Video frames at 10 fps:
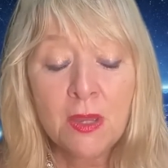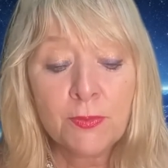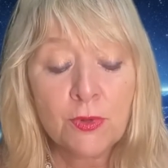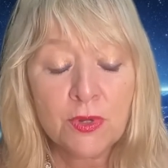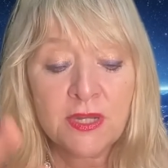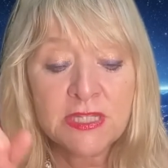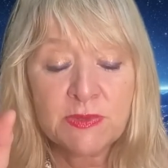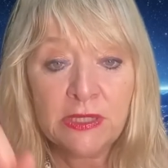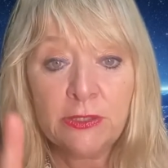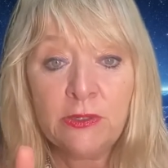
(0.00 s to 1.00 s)
broadcast
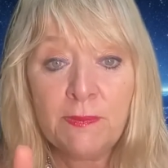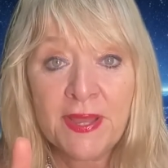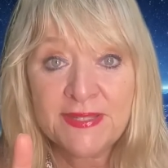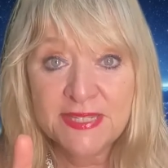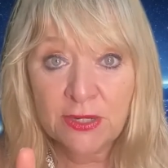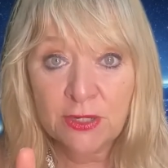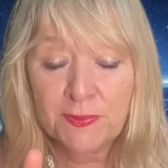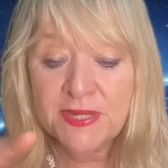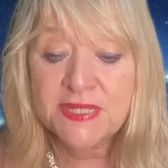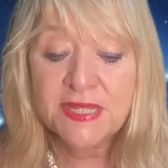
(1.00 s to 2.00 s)
with Lula Bentz,
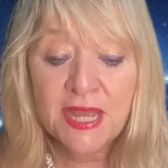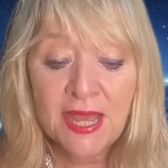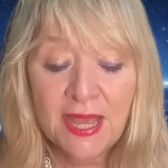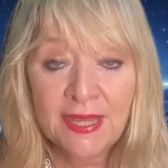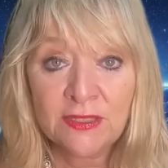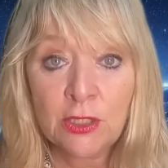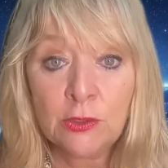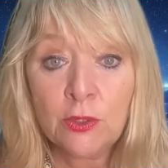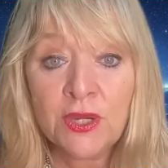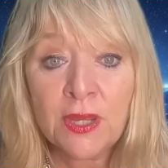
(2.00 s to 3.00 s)
therapist, and
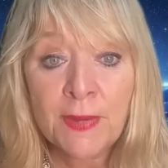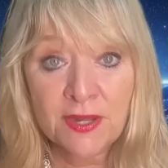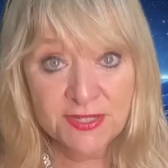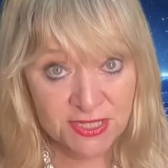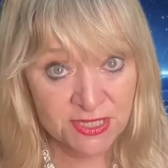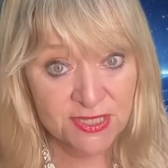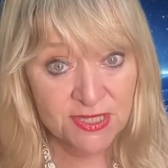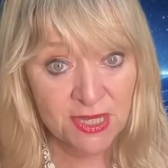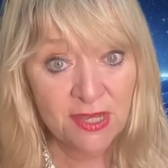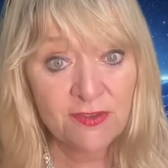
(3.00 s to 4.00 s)
Gloria Masters
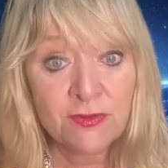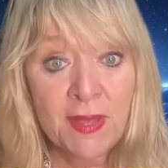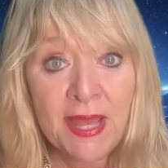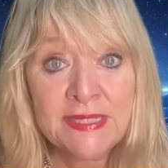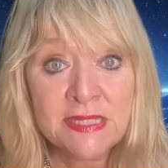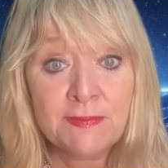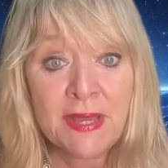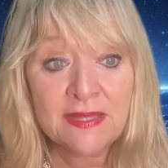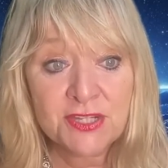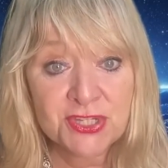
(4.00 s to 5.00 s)
from Handing
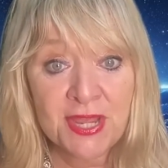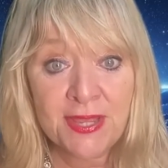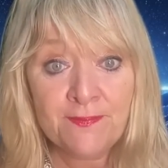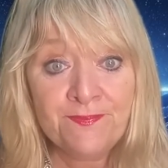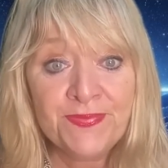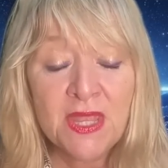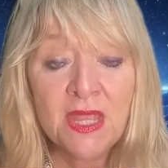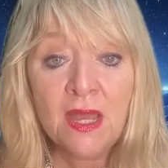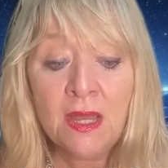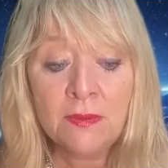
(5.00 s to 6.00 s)
Back the Shame.
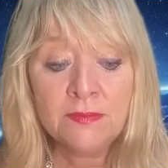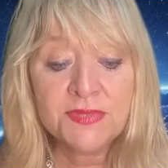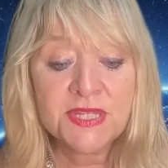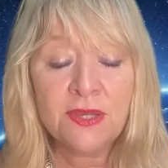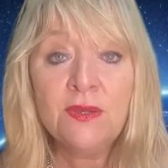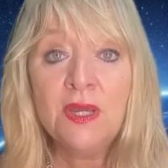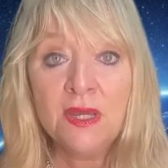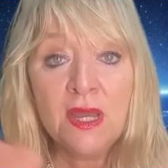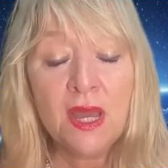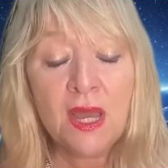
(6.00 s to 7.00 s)

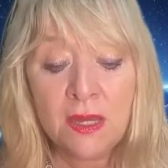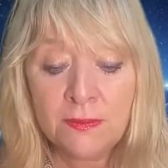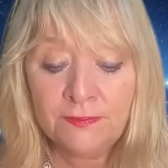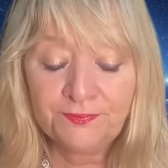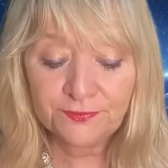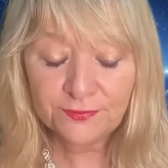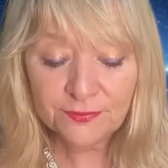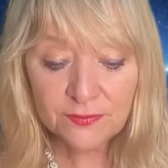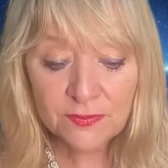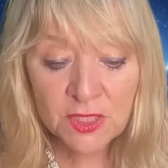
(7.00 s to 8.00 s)
When
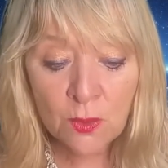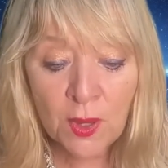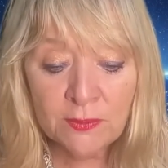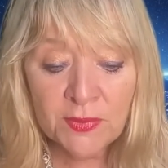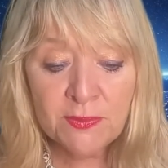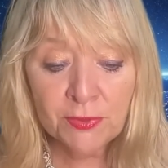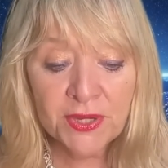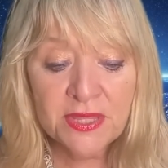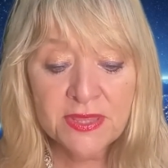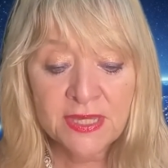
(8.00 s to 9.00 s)
we breathe